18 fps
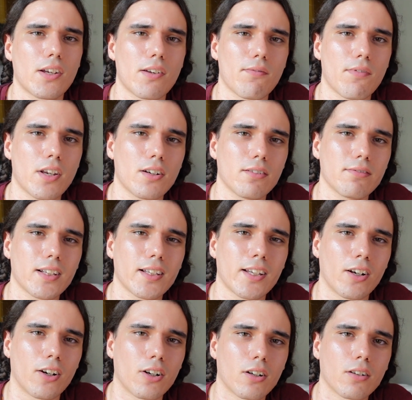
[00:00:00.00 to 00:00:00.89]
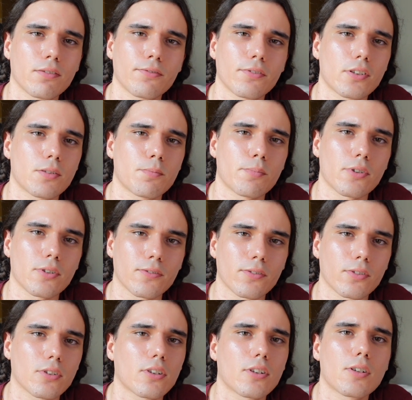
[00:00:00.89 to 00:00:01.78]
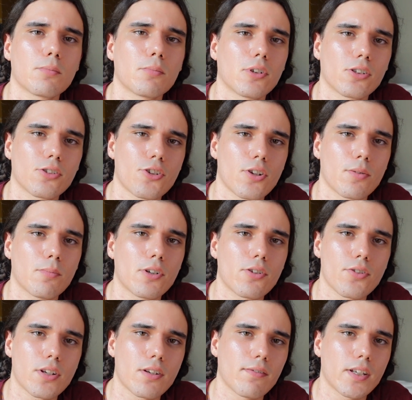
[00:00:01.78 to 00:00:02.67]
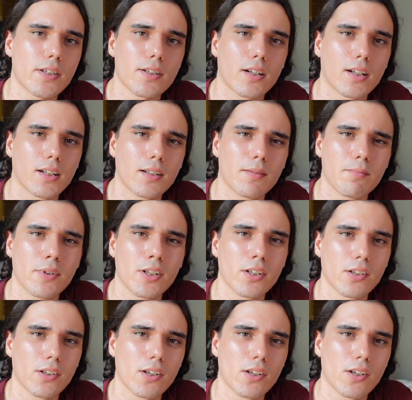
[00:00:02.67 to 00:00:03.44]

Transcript: They don't really offer portfolio margin most of the time.